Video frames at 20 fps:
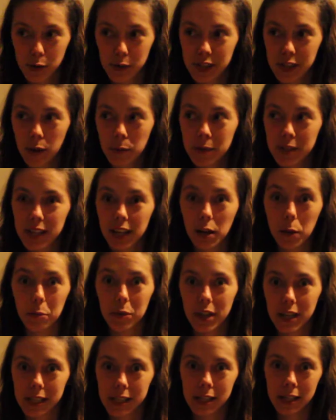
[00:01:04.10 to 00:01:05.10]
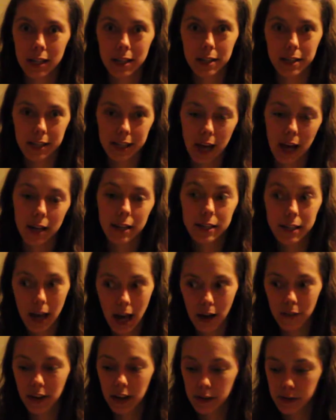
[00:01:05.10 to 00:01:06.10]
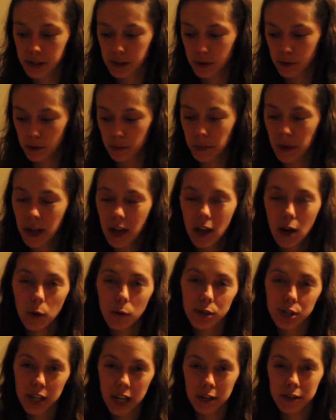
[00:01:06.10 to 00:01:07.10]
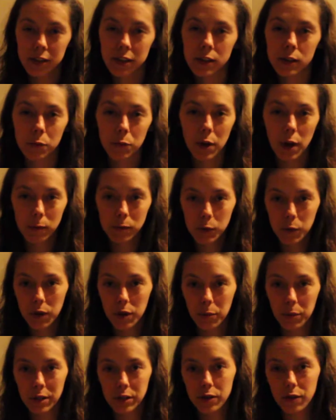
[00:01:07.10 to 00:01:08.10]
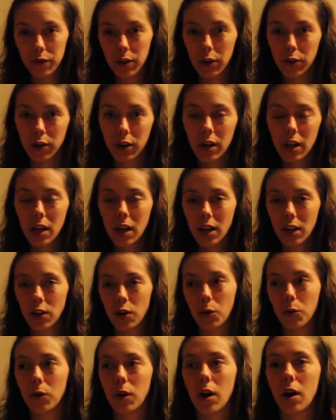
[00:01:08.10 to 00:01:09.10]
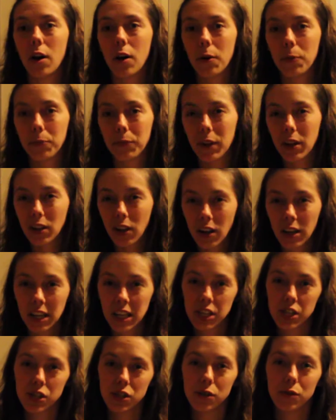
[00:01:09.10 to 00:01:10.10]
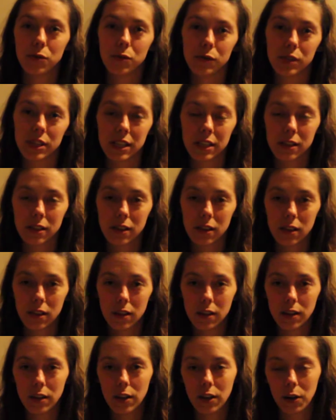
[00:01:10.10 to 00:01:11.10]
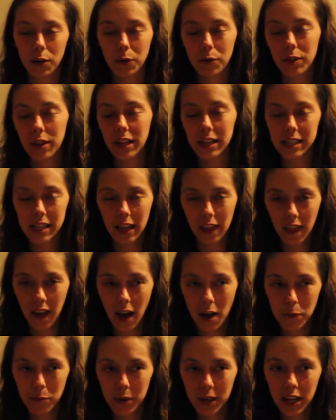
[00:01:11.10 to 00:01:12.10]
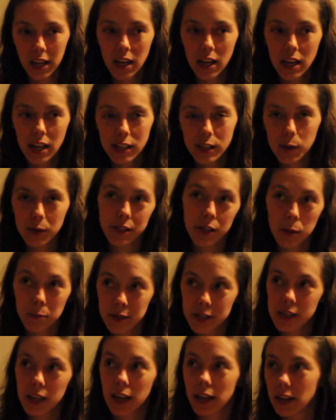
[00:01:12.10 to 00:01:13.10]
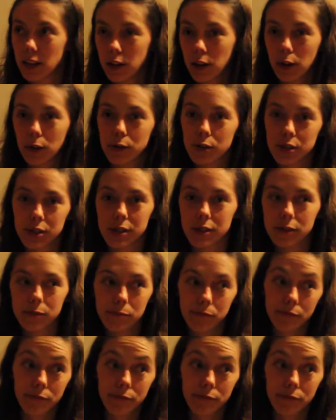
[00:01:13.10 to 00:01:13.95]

it's almost like a blessing in disguise to have Down syndrome, which Down syndrome comes with a bunch of other, lung issues and, things like that. But so it's almost like, just